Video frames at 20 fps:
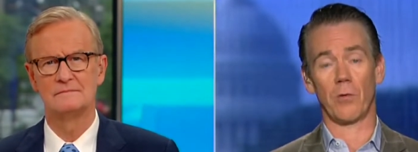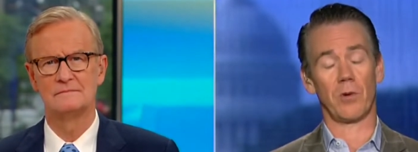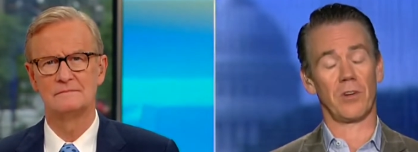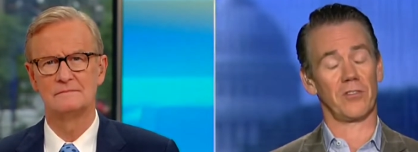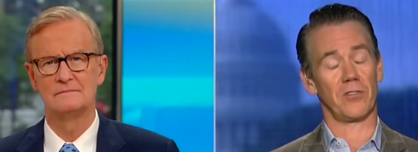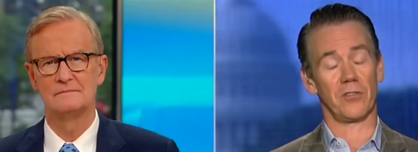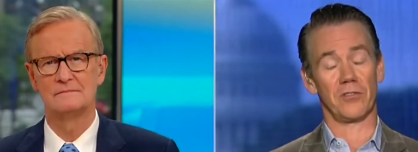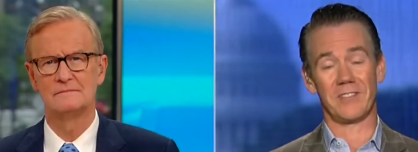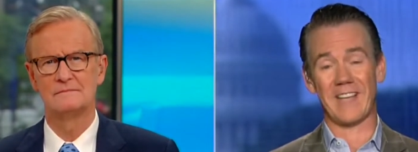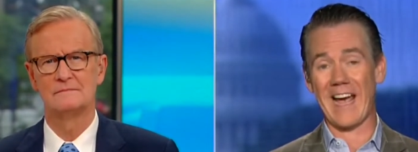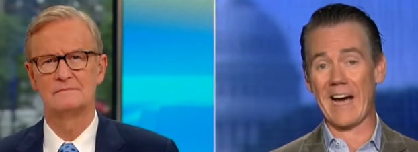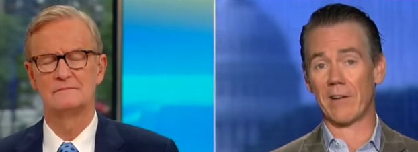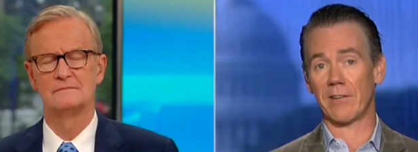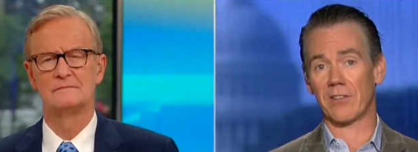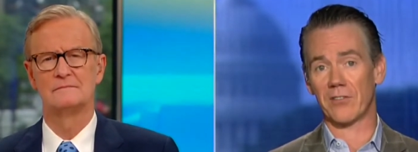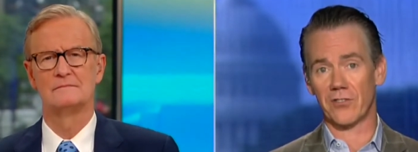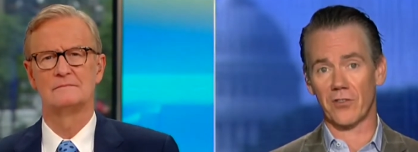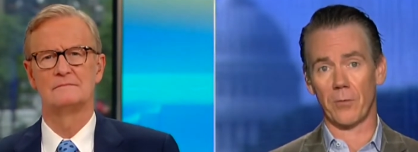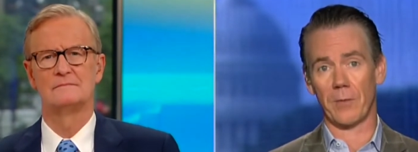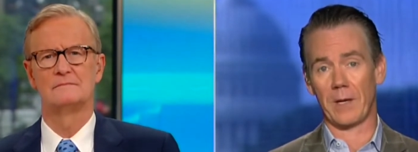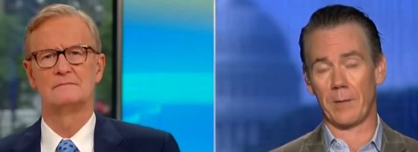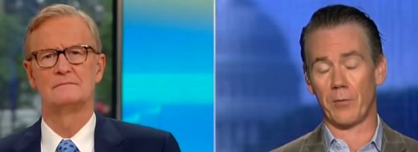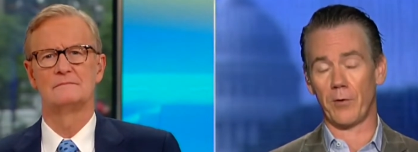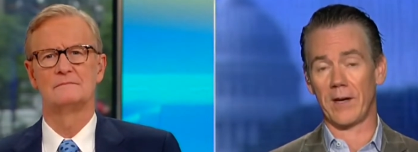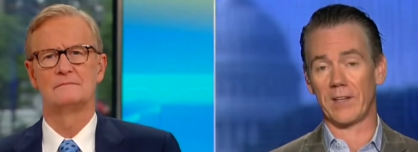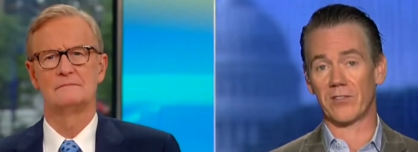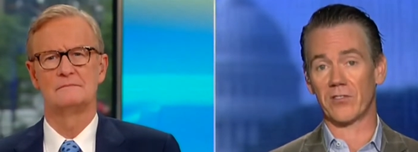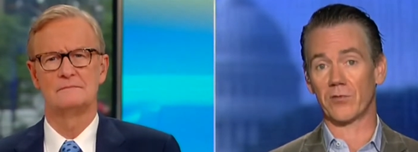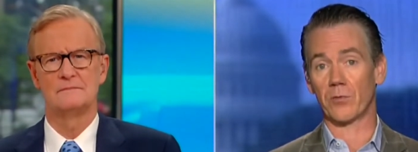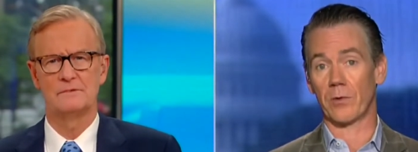Speaker 1: because they're down in so many
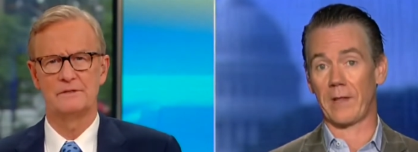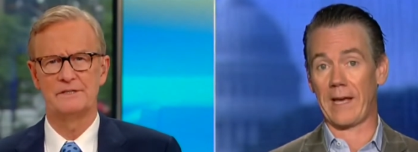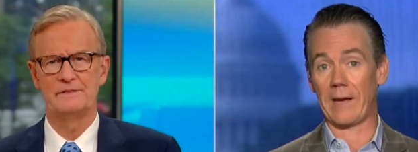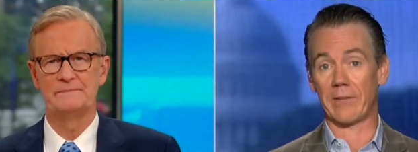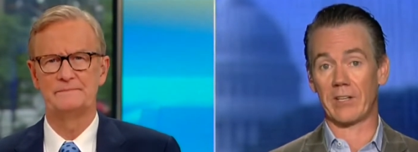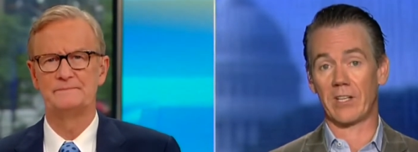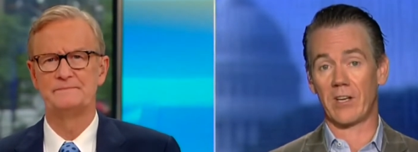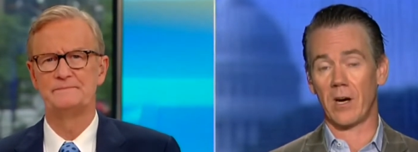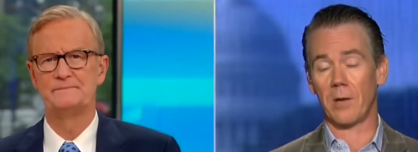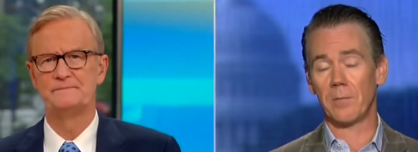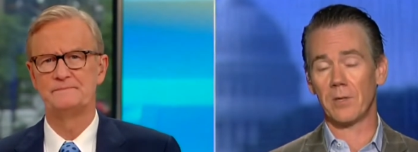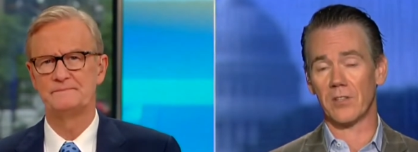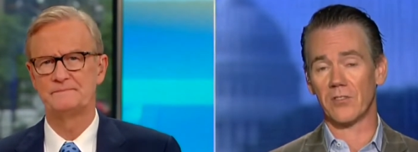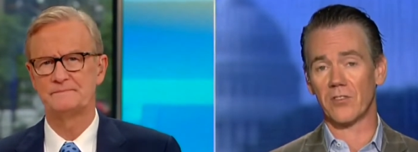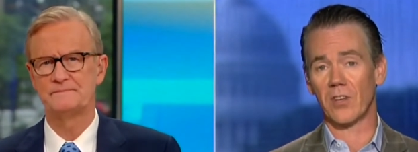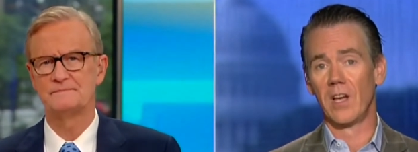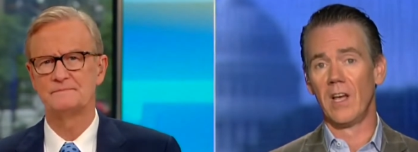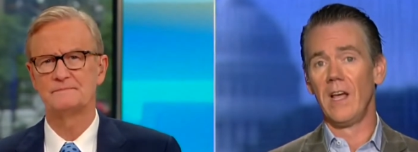places where right. they have incumbents.